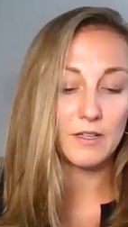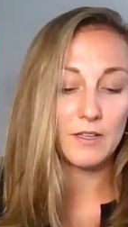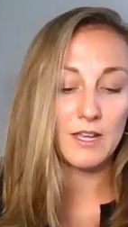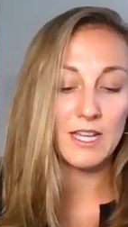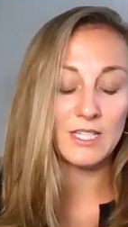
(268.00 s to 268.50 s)

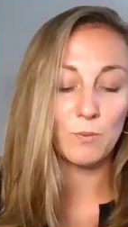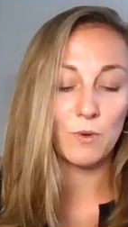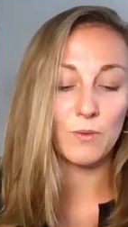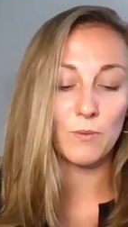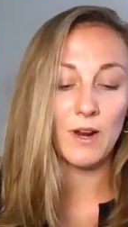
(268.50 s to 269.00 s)
it's
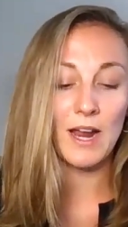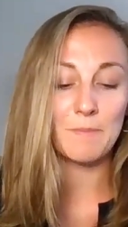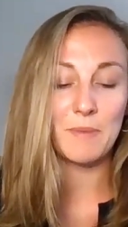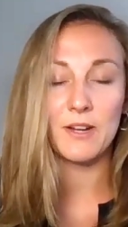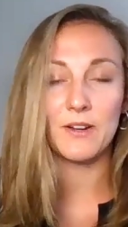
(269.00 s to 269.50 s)
we're, we're at a
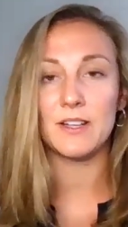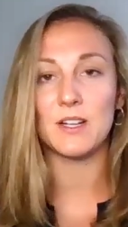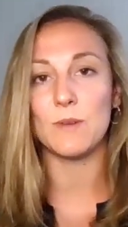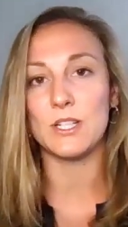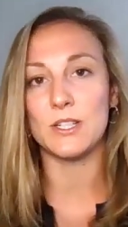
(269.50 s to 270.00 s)
period in
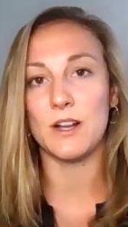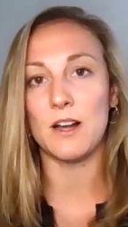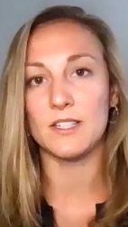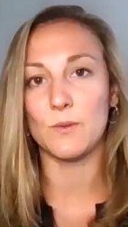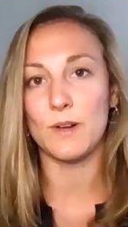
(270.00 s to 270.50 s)
which the
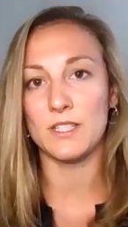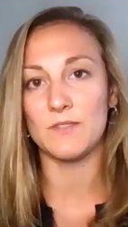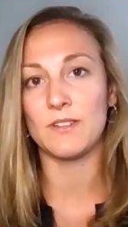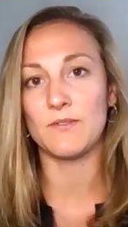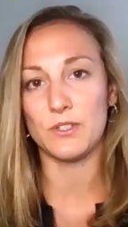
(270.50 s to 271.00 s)
consequence of
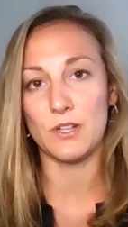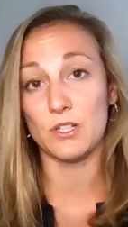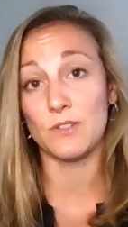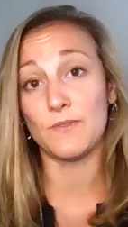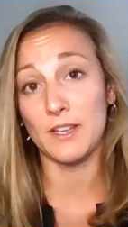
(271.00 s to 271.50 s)

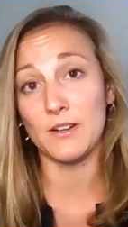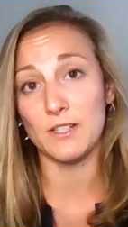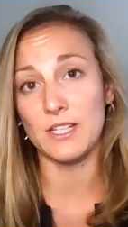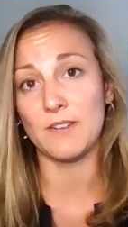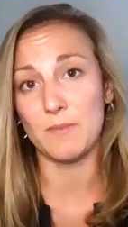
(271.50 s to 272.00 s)
infrastructure failure has
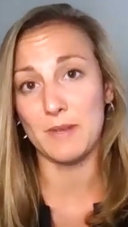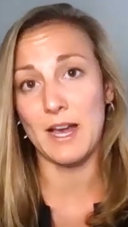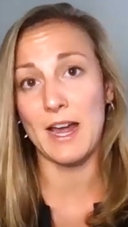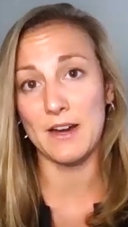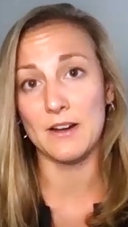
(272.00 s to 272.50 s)
never been
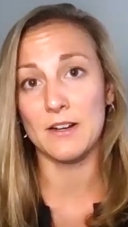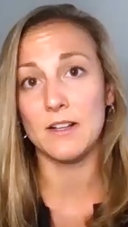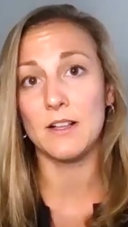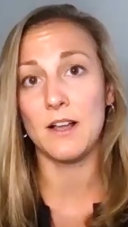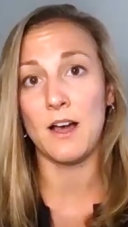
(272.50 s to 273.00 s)
higher.
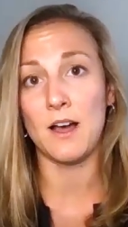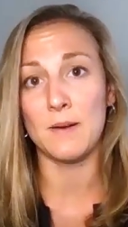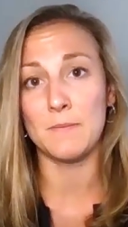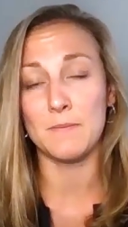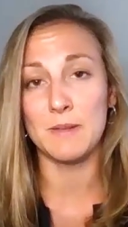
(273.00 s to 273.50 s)

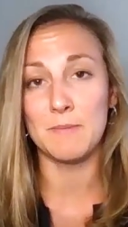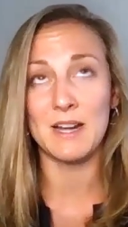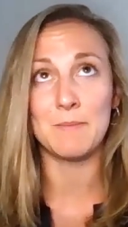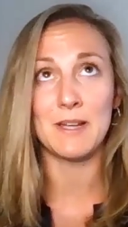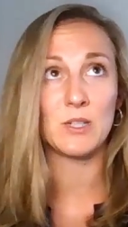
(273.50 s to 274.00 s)
Um, it might have
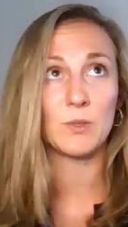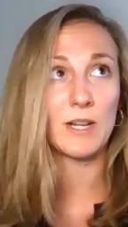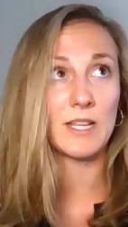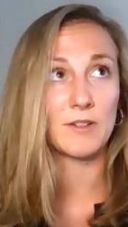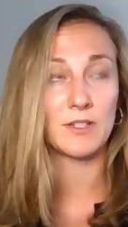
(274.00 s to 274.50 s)
been
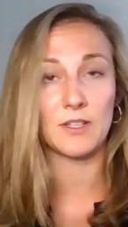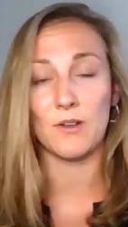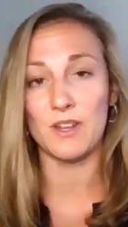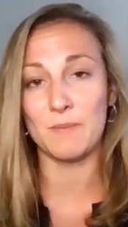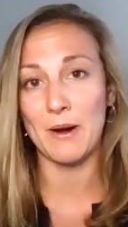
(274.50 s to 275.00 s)
20 years ago
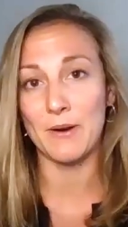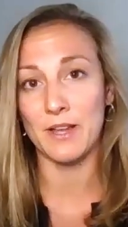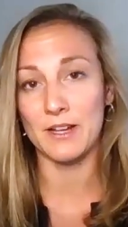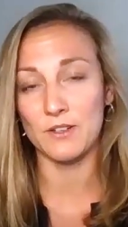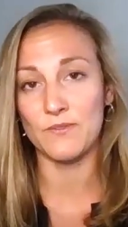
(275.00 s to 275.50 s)
that a power
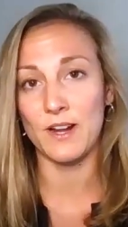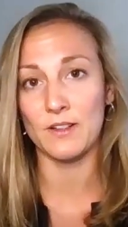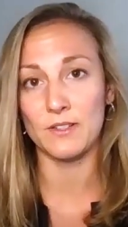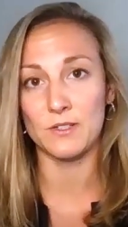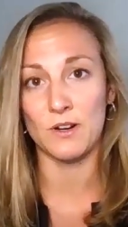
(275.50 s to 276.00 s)
line could fail
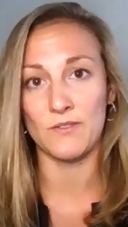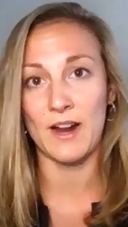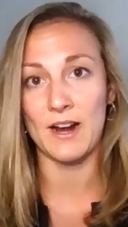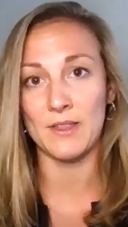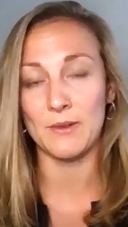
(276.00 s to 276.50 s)
and start a
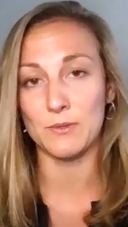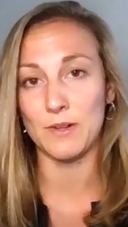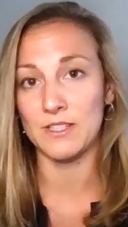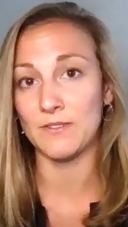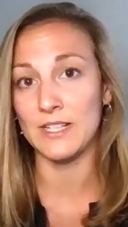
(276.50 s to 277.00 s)
fire that was
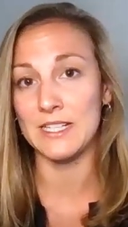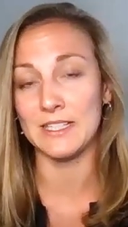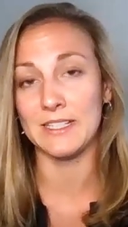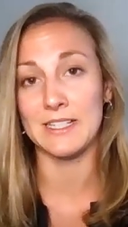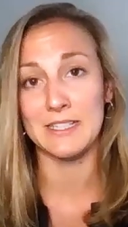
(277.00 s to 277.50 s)
relatively
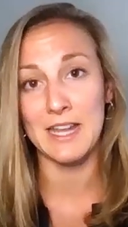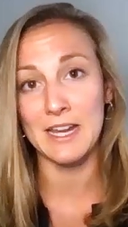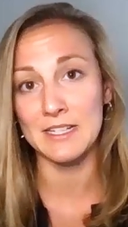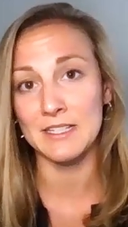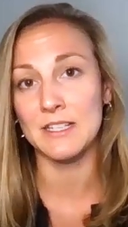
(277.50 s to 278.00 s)
easily
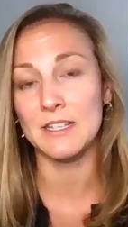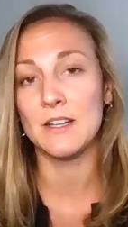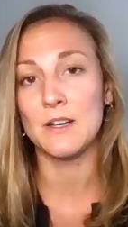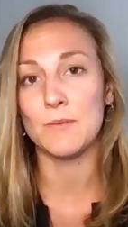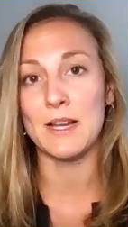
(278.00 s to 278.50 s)
contained
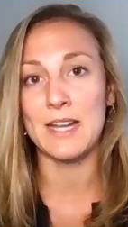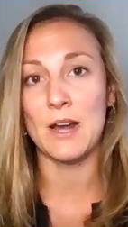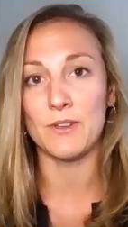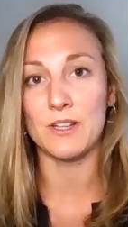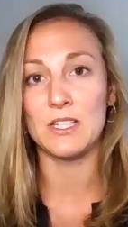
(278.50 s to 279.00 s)
right now
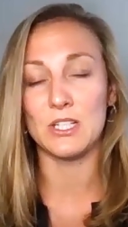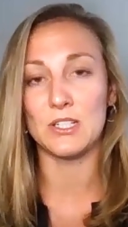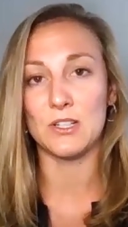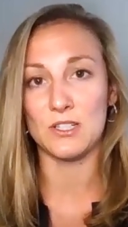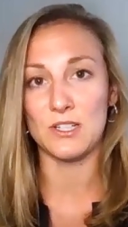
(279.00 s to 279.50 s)
the
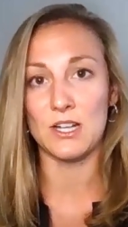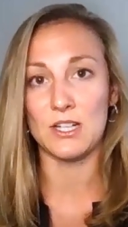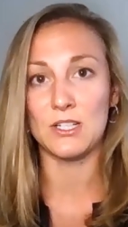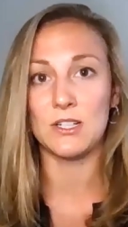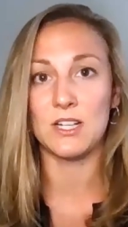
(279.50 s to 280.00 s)
conditions are
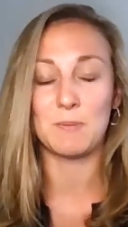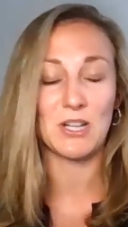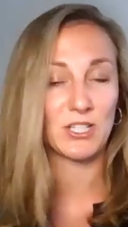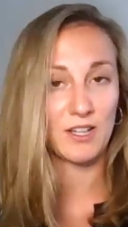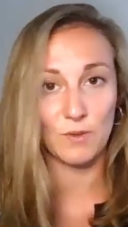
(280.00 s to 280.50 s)
such,
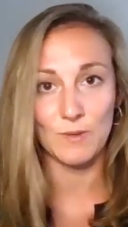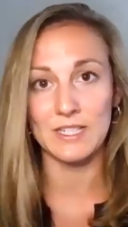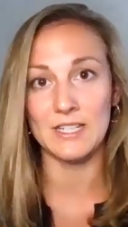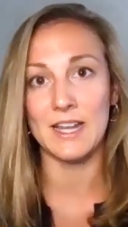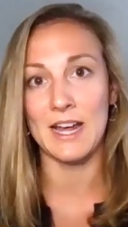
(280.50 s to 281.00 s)
especially on a
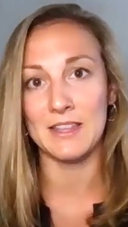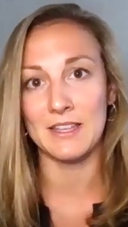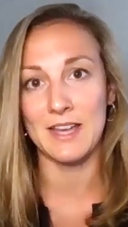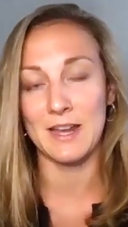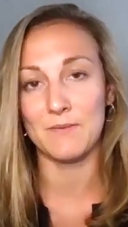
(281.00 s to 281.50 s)
windy day, that
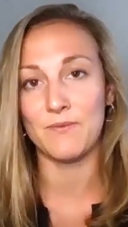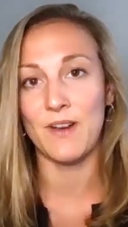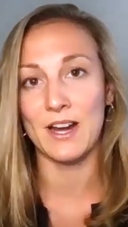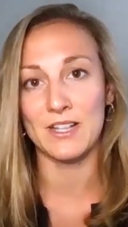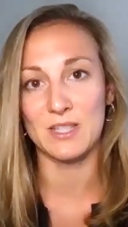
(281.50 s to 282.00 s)
that
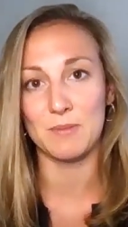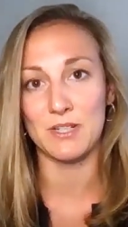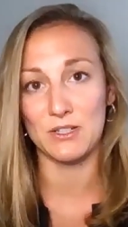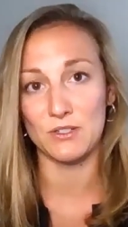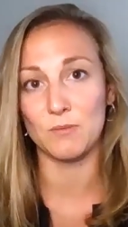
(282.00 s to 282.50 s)
fire has the
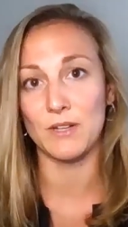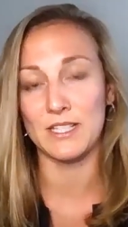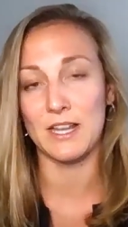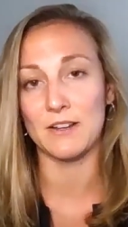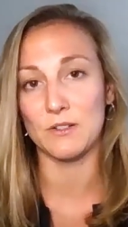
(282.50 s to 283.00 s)
potential to blaze
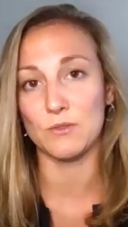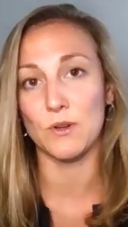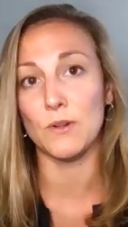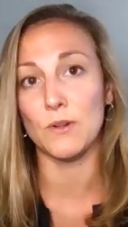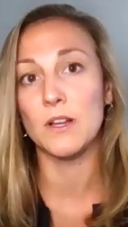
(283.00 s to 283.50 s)
out of control.